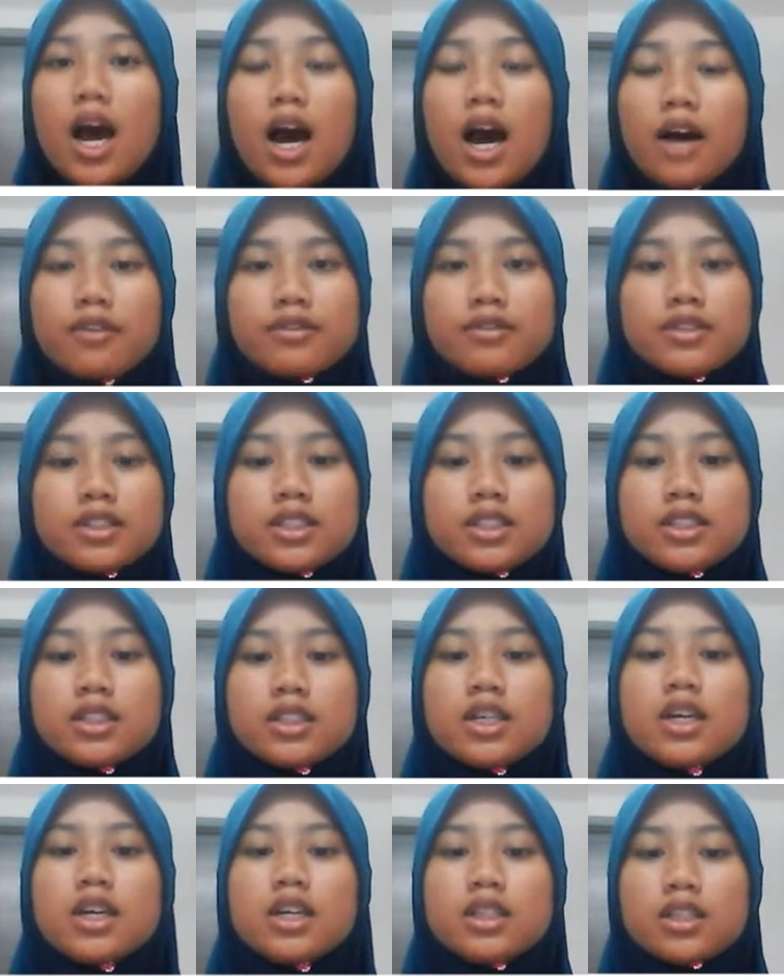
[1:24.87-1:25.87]

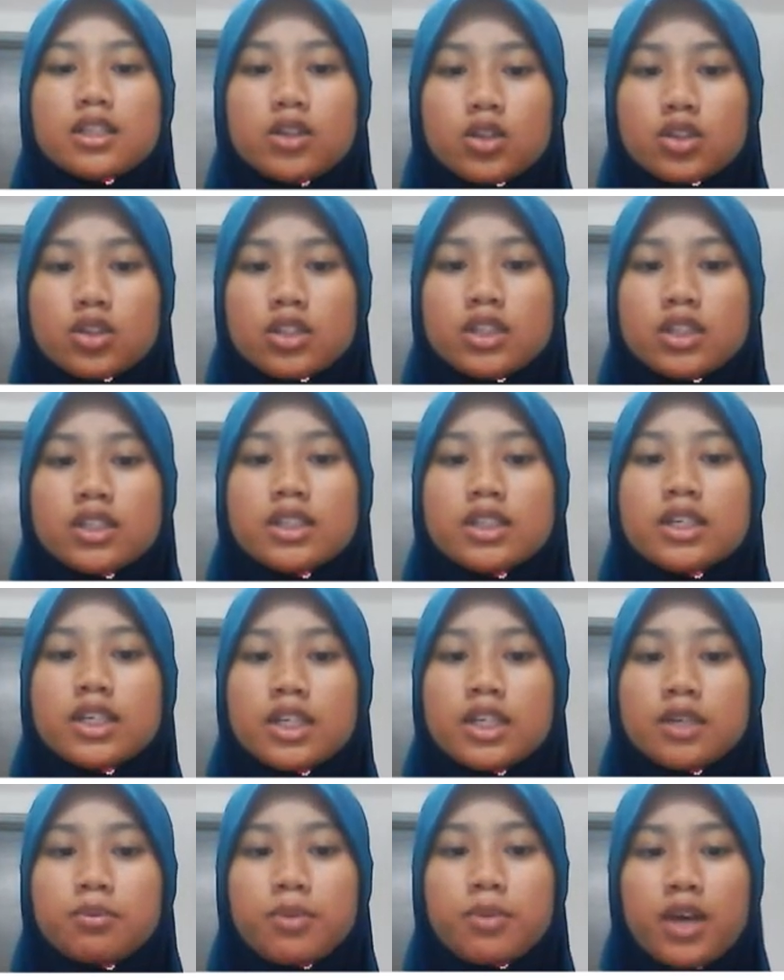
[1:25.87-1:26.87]
after total
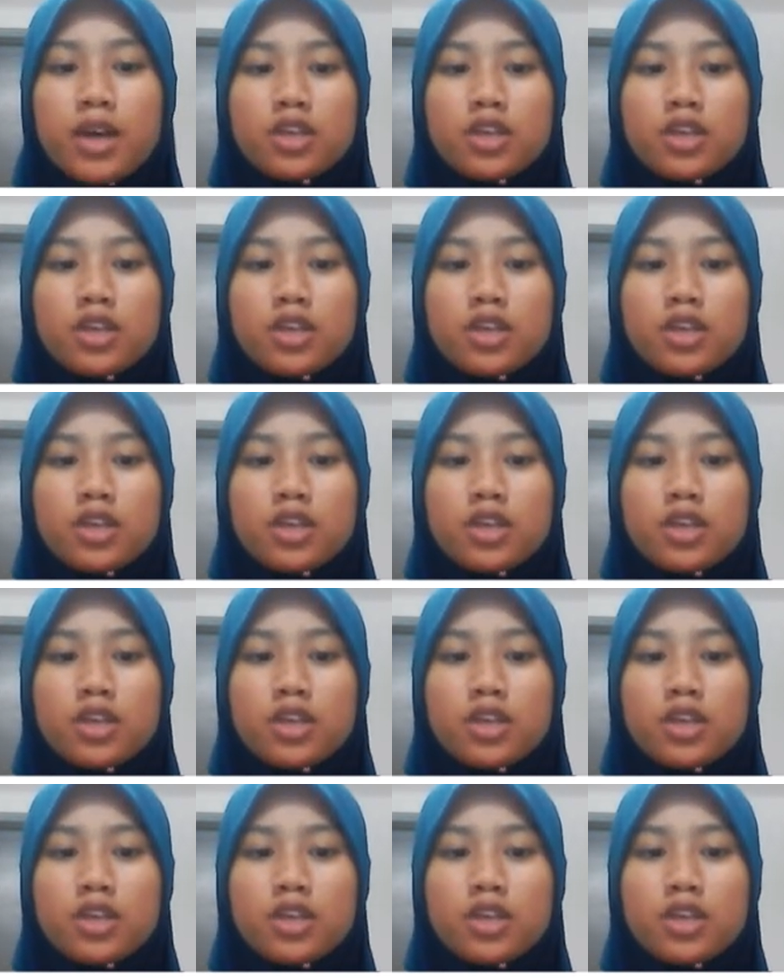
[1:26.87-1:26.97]
hip